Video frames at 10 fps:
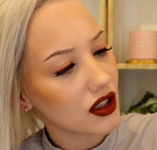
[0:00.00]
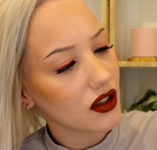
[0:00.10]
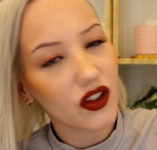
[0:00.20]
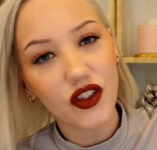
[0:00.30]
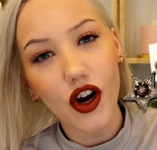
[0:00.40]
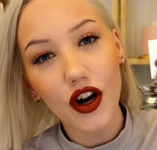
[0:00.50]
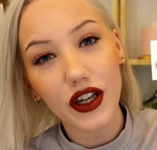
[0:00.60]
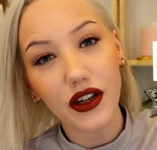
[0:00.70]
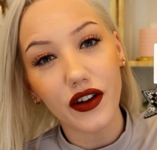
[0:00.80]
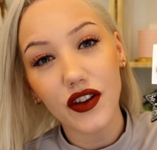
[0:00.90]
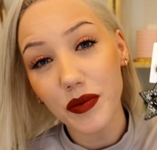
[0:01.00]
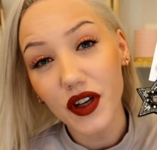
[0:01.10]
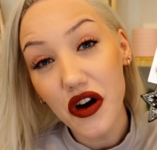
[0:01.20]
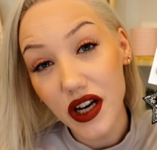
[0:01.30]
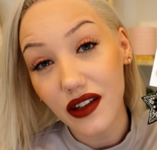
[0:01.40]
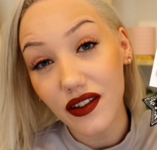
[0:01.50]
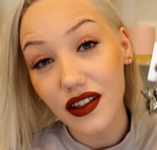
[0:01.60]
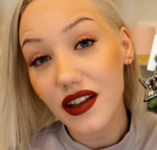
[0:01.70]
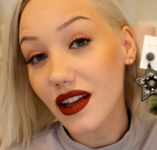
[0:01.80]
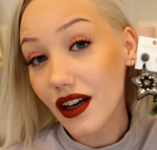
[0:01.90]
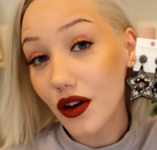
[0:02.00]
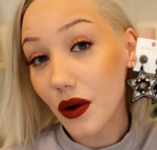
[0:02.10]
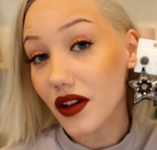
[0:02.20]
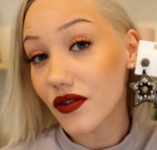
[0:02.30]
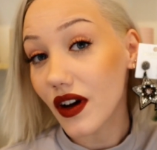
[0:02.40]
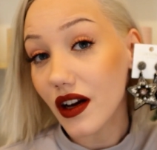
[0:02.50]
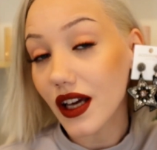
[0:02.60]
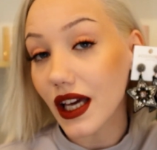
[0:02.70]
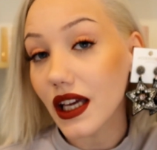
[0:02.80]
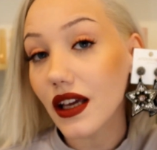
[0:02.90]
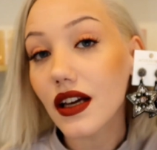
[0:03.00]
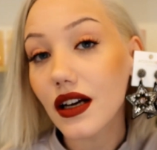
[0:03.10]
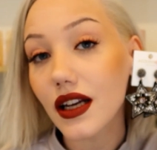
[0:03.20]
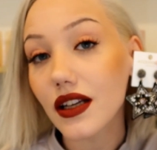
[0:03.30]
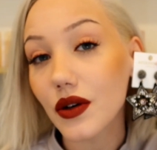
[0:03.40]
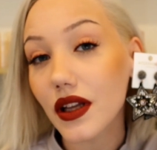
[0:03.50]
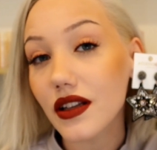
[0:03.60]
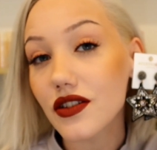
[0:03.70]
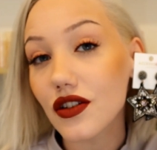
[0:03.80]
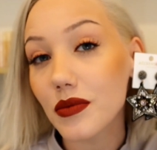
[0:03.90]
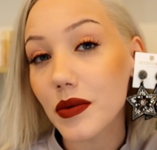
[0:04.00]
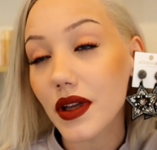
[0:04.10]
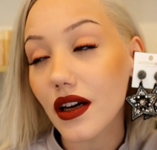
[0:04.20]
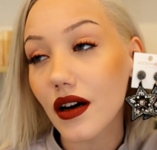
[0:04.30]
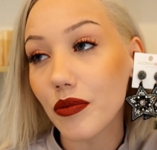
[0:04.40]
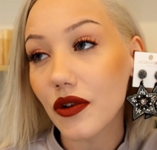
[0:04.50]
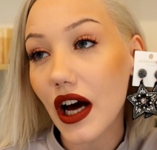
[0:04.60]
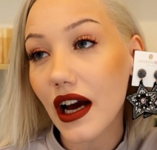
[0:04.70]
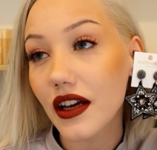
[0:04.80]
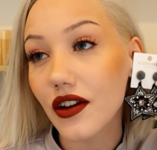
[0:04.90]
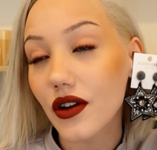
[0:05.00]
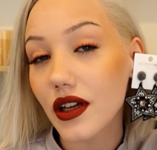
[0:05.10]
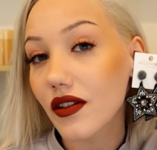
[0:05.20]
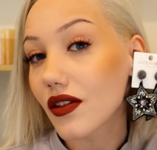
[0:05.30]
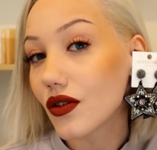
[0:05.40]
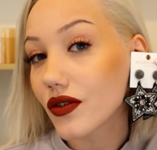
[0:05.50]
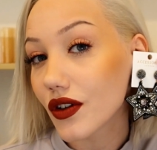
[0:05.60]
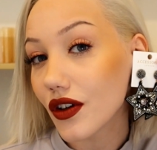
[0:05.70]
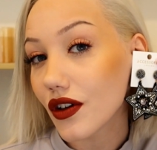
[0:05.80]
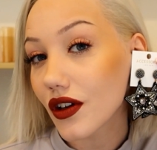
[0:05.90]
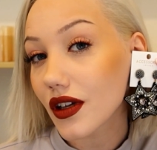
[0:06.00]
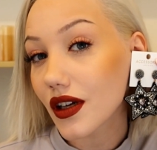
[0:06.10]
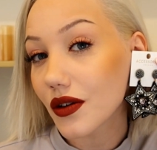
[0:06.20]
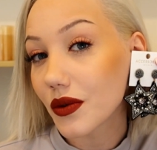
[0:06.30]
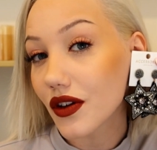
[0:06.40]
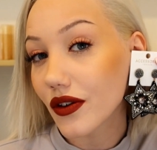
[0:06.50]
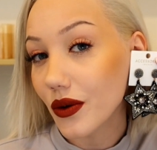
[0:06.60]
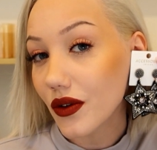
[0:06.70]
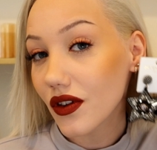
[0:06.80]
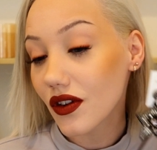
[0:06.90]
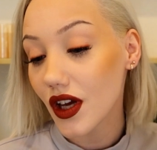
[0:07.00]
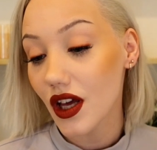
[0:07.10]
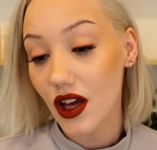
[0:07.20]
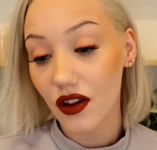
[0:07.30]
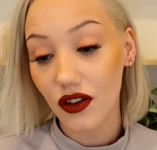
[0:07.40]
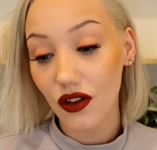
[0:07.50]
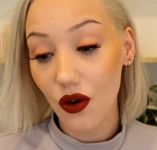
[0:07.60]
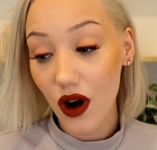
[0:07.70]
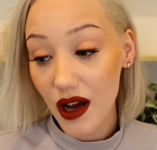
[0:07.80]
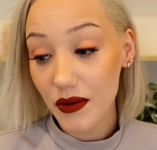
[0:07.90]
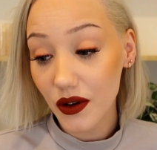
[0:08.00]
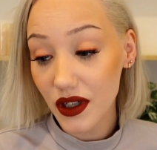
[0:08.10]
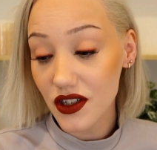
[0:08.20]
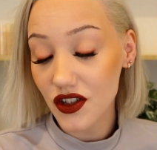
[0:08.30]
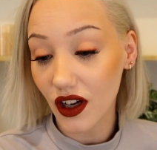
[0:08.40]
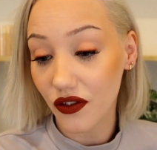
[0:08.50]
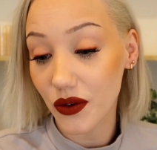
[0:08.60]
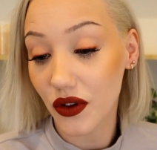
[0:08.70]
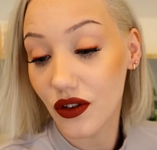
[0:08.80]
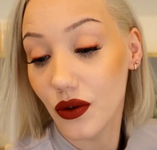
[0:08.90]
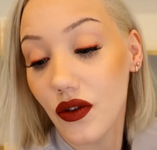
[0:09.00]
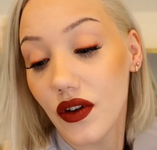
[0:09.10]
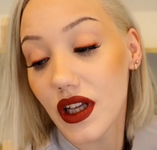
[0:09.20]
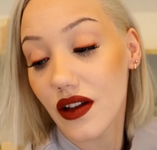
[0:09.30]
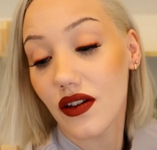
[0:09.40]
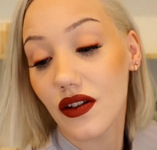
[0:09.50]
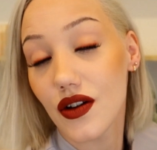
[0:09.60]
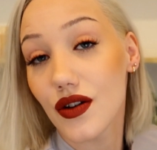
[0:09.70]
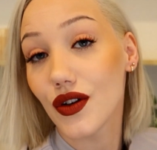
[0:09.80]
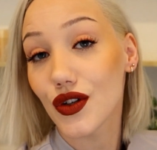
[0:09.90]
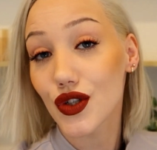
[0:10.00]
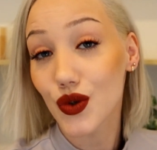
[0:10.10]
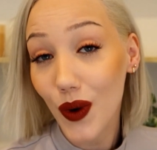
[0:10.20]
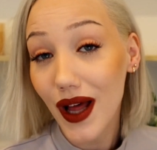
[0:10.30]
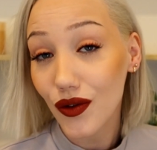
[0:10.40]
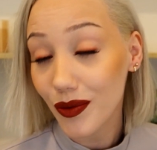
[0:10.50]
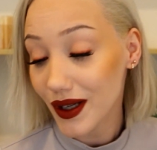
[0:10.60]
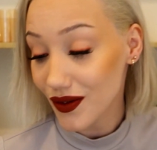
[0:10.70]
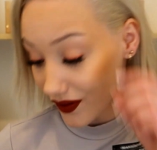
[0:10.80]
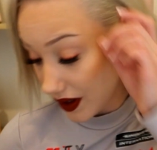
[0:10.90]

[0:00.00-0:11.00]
star earrings. To be honest, they're quite funky and I'd quite like to do maybe like a black and grey and silver look and wear those. So I'm quite chuffed with those, and that's £12